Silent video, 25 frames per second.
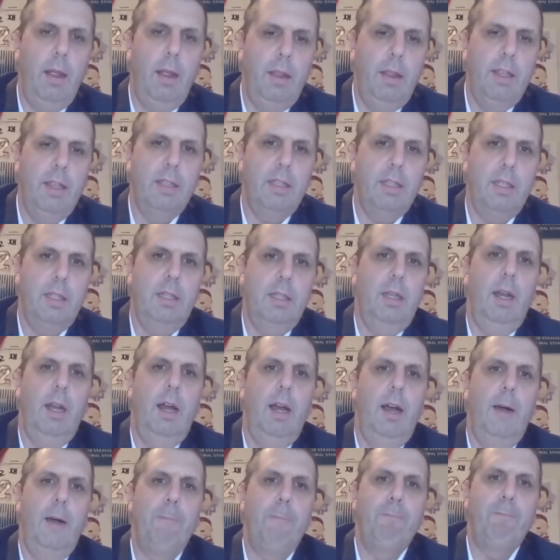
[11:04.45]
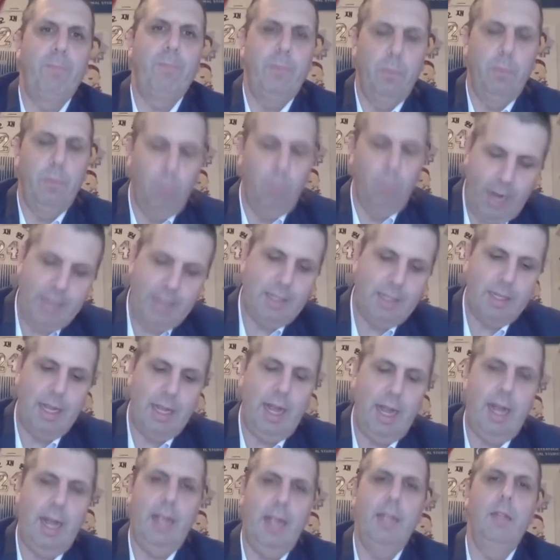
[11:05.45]
this right
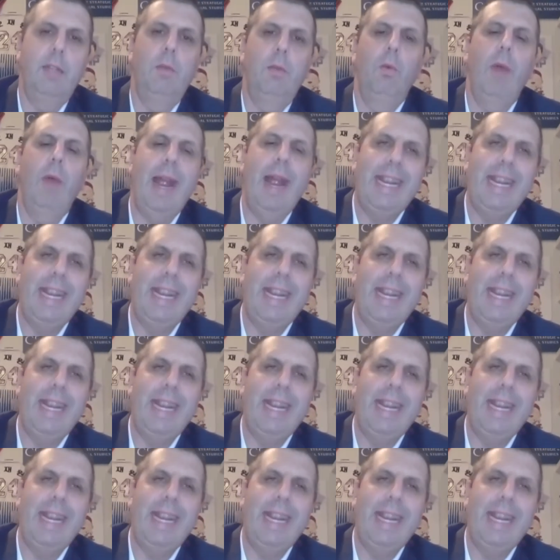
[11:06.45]
side,